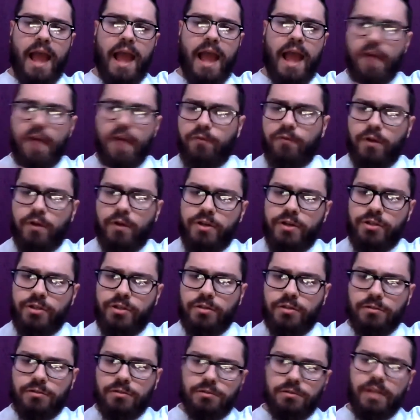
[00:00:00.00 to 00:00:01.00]
average,
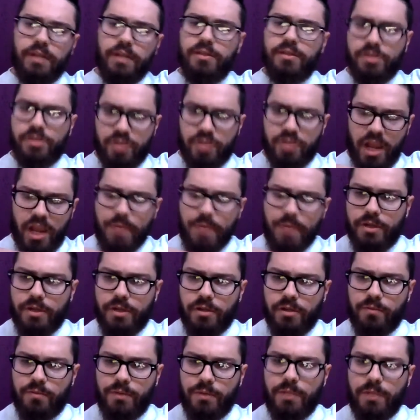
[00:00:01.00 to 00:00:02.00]
like the same as
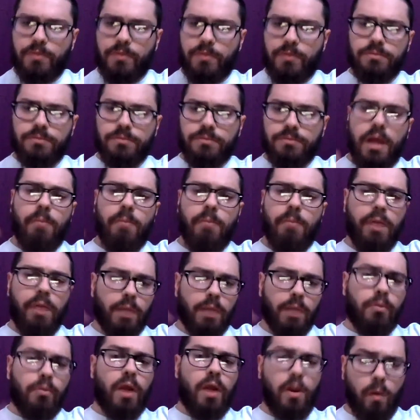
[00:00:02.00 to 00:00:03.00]
other people, make
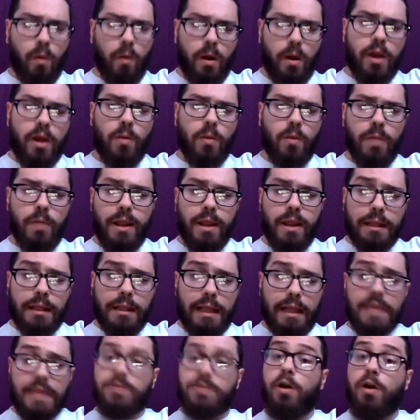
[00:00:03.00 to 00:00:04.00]
it a priority, or make it
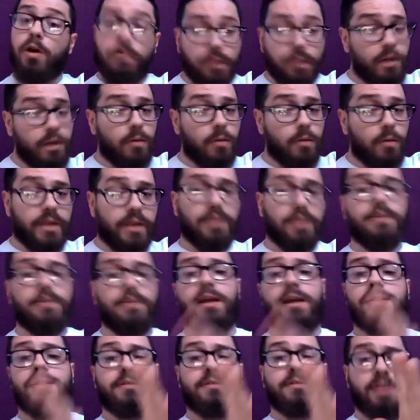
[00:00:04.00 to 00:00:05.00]
less. Hopefully don't make it
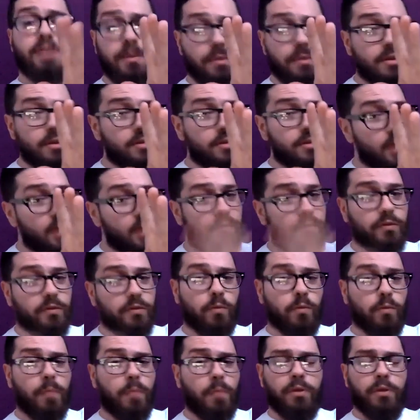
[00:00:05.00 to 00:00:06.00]
less. Keep it the same if
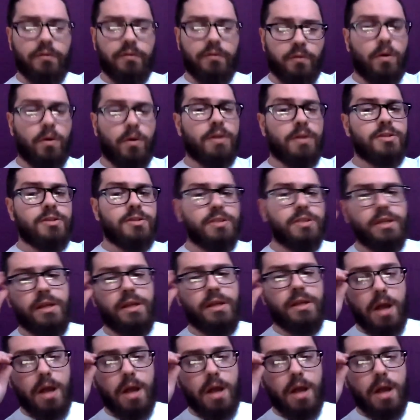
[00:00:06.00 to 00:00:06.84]
you want, but if you want to see